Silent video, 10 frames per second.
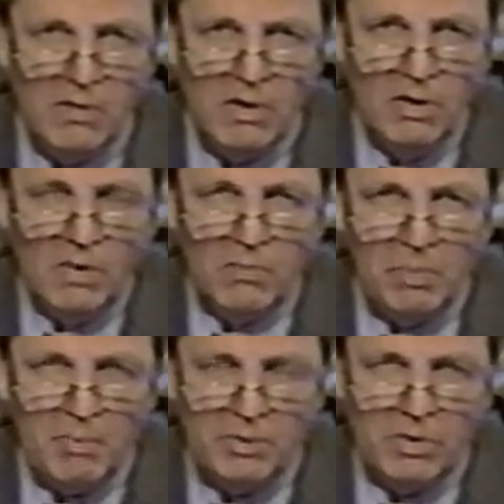
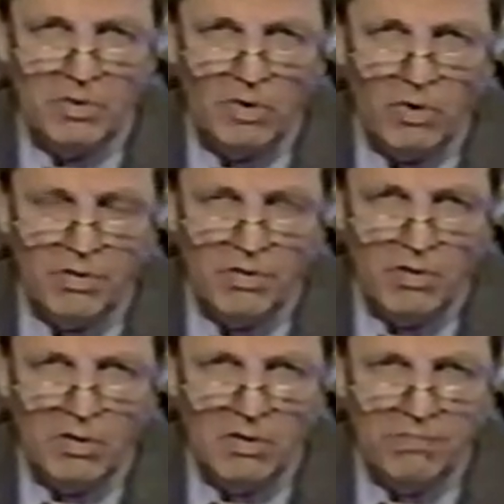Republican
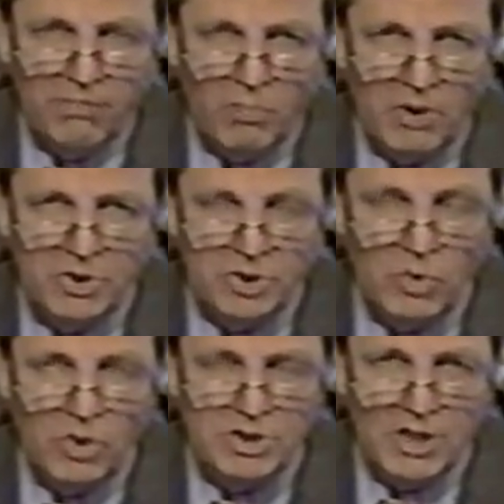Guard formations,
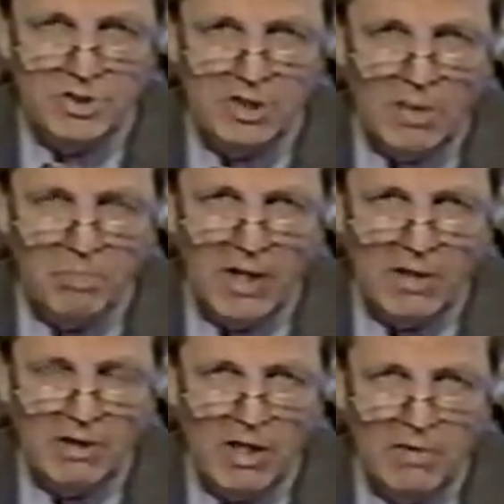units outside
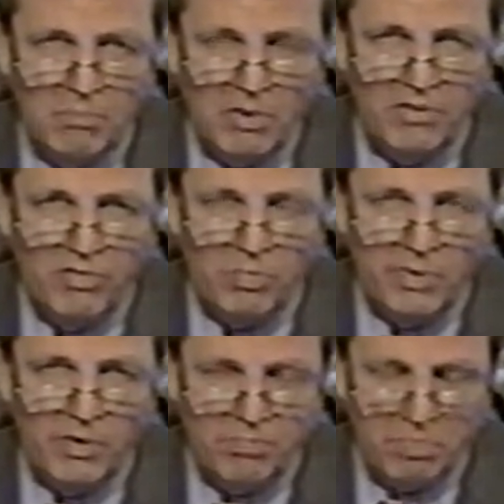Baghdad in
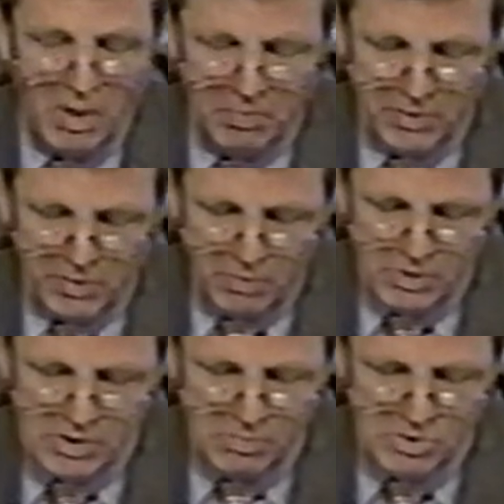places where there's probably going to be some